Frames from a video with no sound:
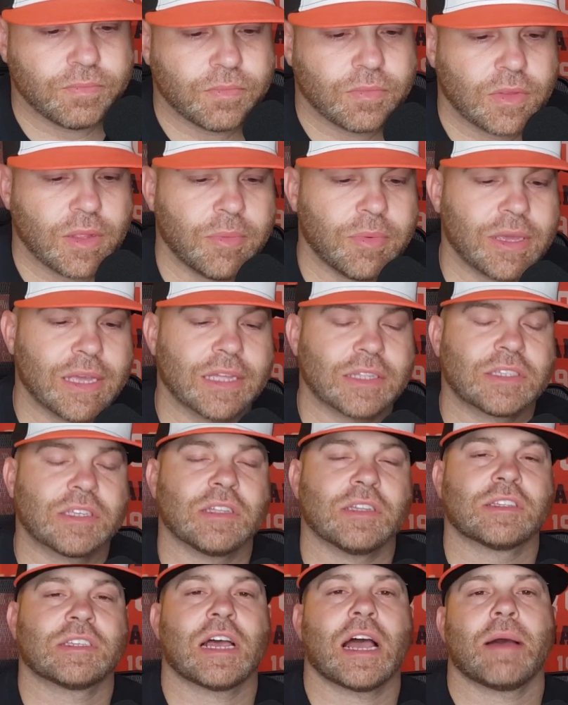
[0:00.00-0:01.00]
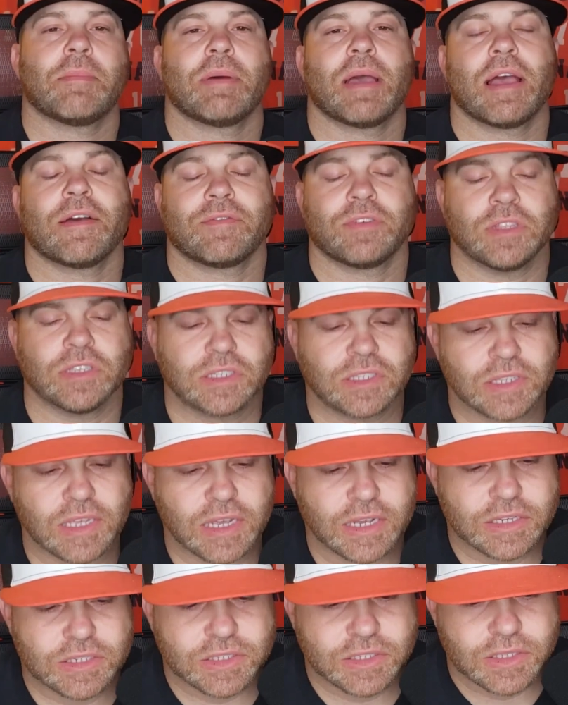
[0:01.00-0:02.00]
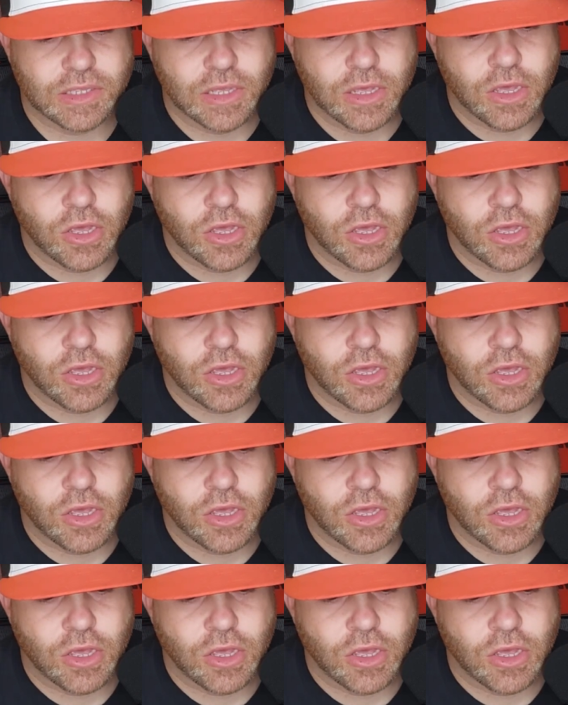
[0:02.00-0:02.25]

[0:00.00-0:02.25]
Then we get to the top half of the sixth,